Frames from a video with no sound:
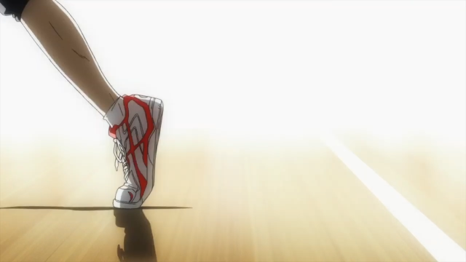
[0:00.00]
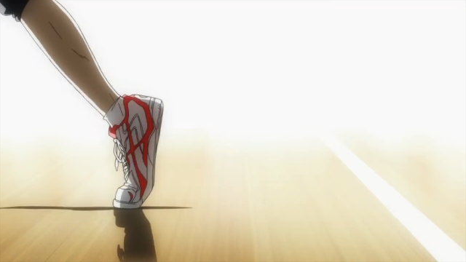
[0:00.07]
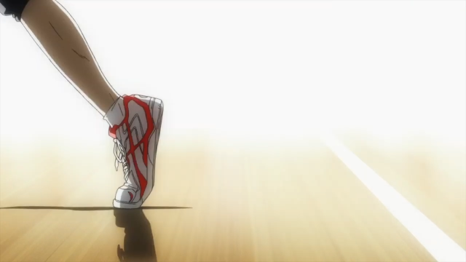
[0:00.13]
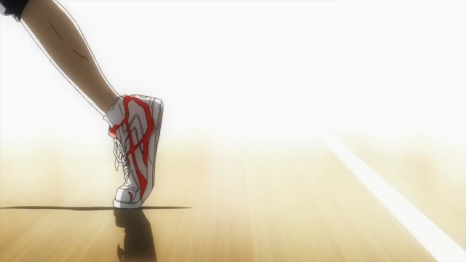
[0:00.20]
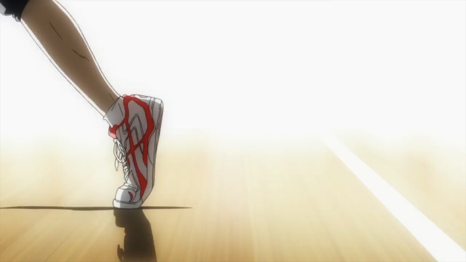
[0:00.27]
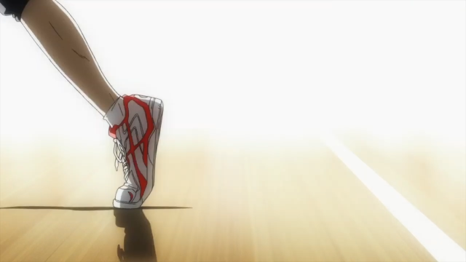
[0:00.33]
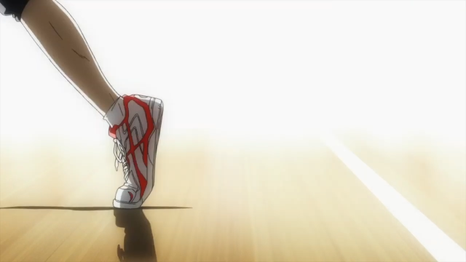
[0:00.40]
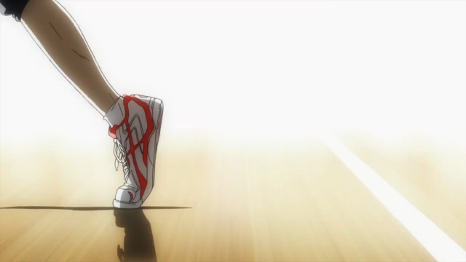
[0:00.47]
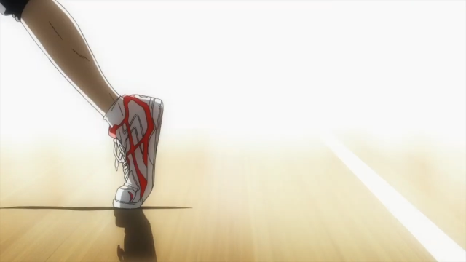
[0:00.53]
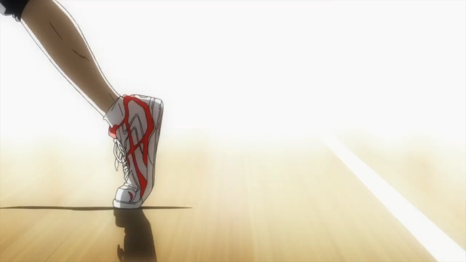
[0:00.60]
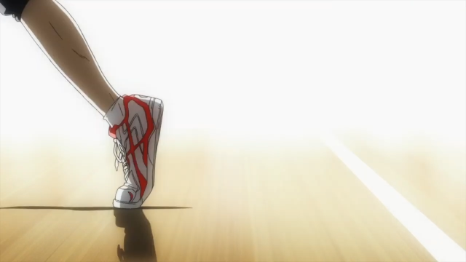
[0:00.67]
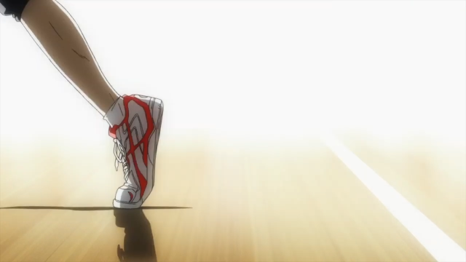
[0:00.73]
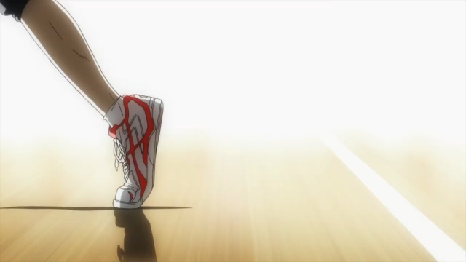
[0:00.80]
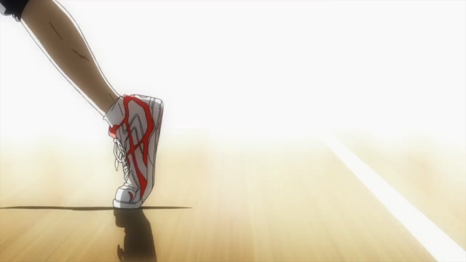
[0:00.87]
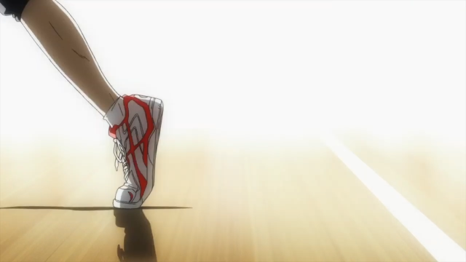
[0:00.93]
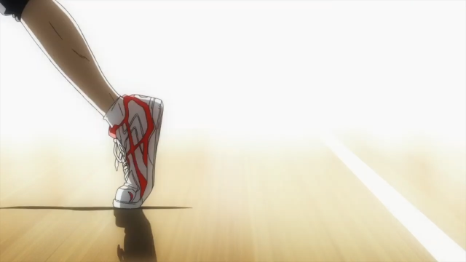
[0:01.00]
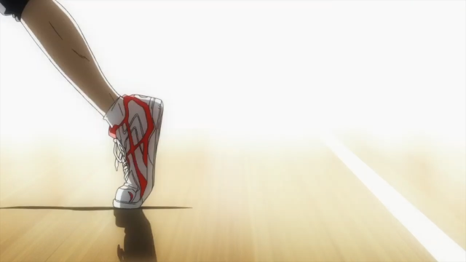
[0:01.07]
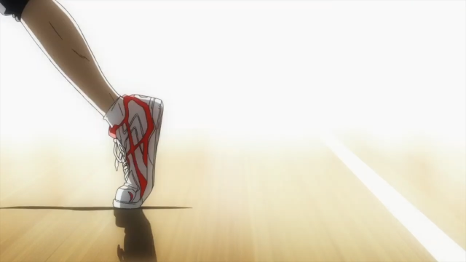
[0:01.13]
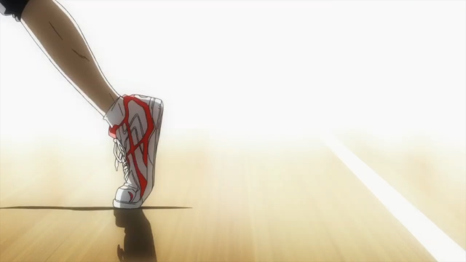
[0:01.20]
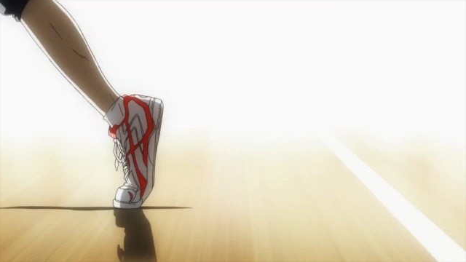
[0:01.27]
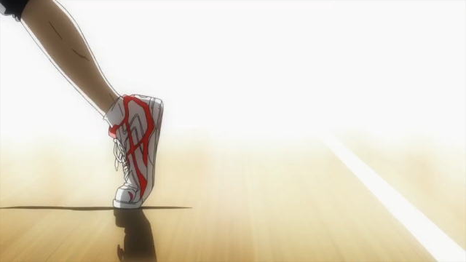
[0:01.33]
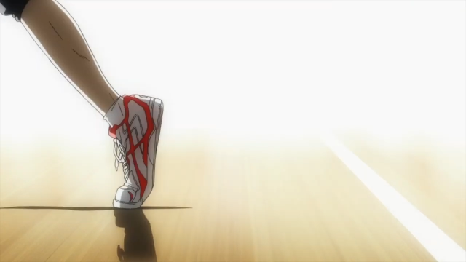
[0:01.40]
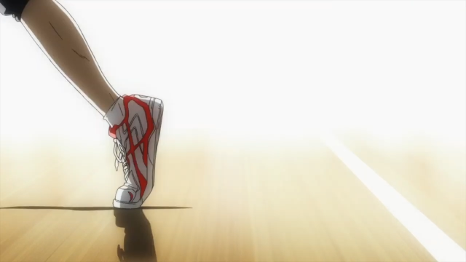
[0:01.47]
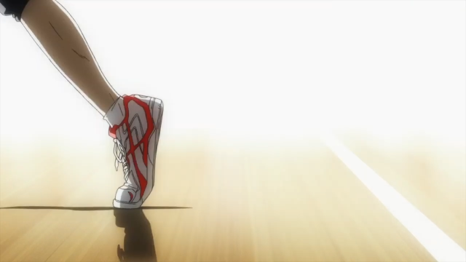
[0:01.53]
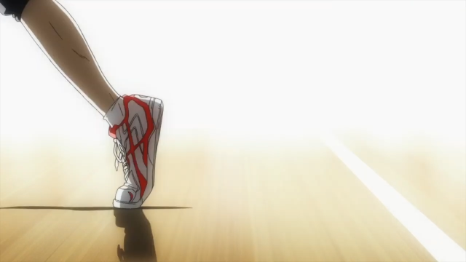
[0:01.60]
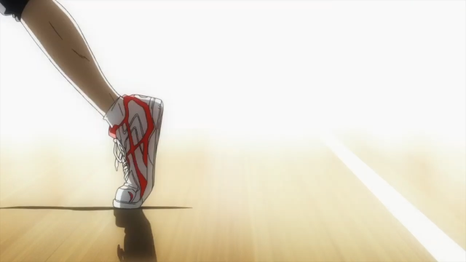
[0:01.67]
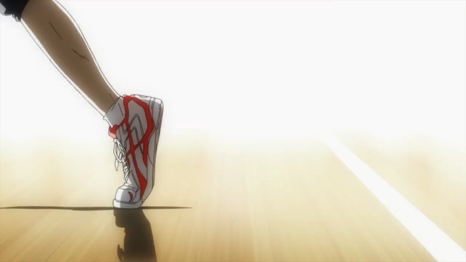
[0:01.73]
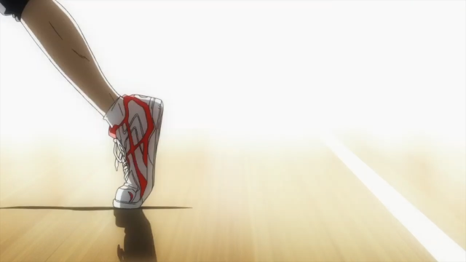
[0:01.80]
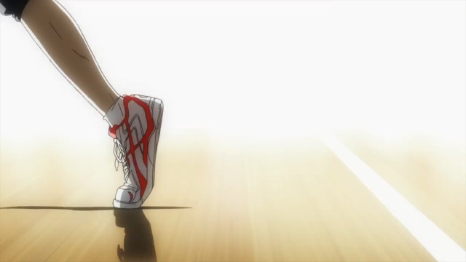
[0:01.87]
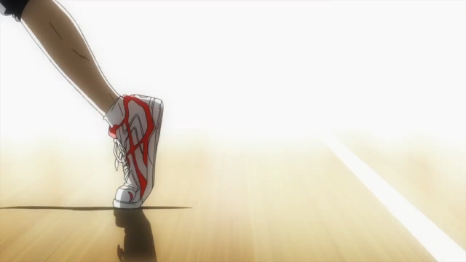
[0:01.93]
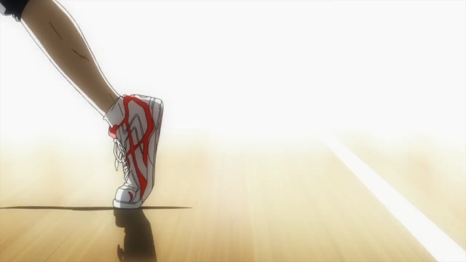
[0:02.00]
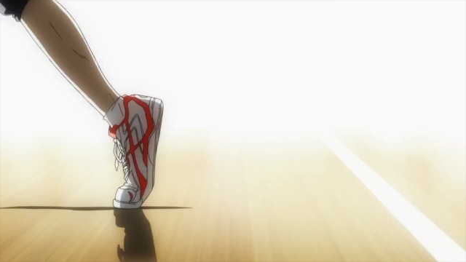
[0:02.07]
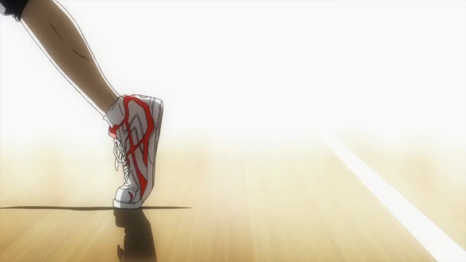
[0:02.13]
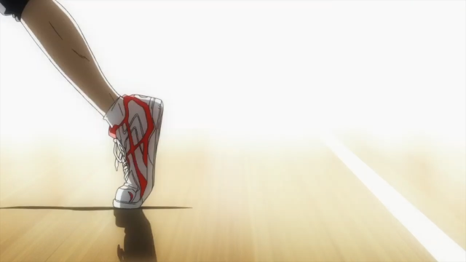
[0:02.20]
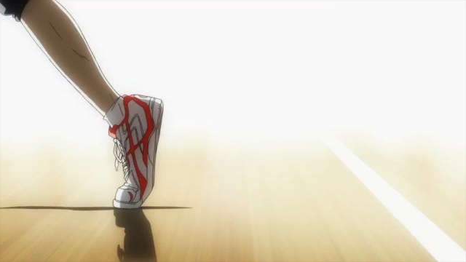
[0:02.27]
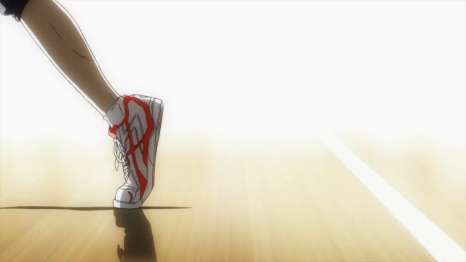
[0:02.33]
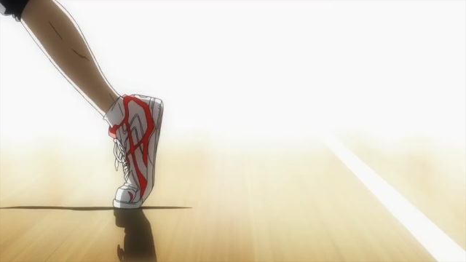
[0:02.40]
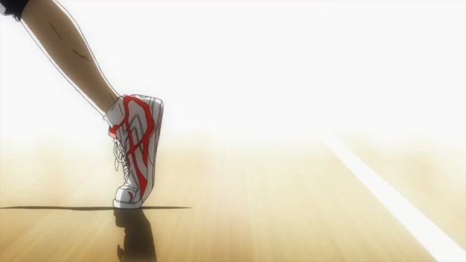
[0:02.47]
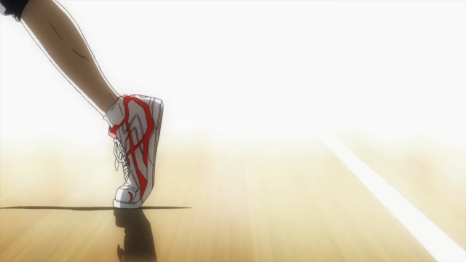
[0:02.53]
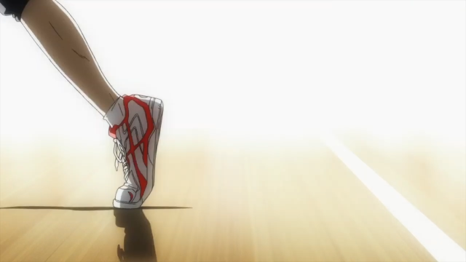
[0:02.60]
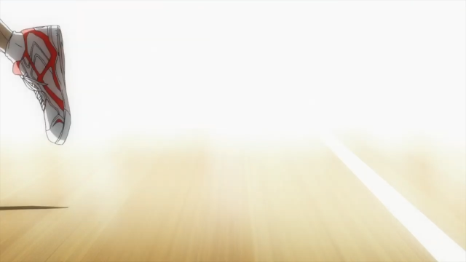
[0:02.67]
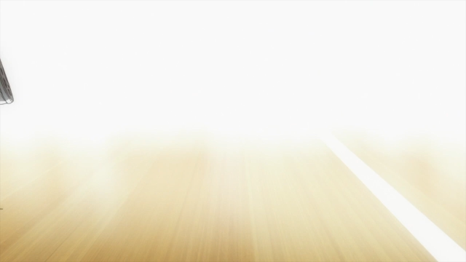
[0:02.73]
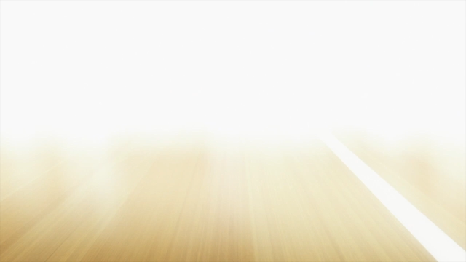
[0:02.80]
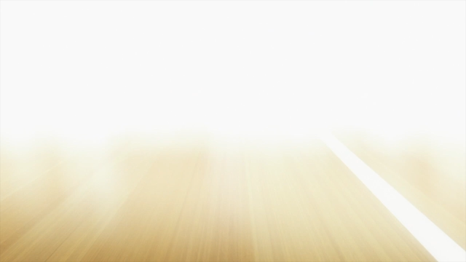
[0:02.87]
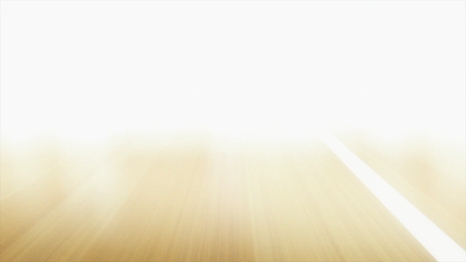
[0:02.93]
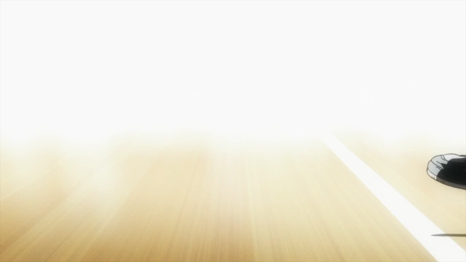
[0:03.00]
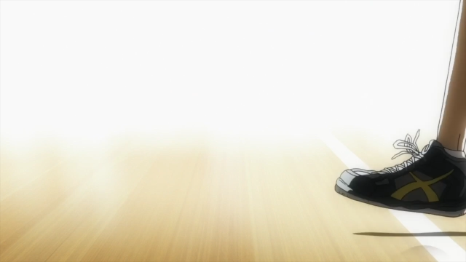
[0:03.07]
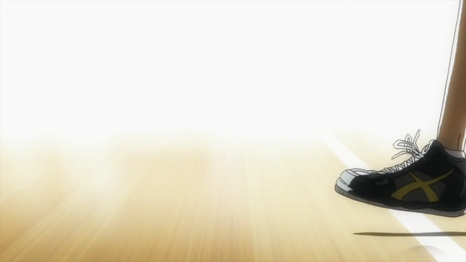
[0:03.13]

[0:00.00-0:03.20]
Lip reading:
No face is visible, so there are no lips to read.